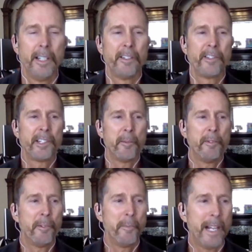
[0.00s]
some of
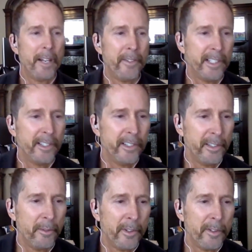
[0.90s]
them having to
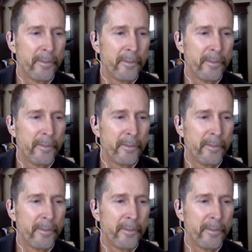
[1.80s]
do with the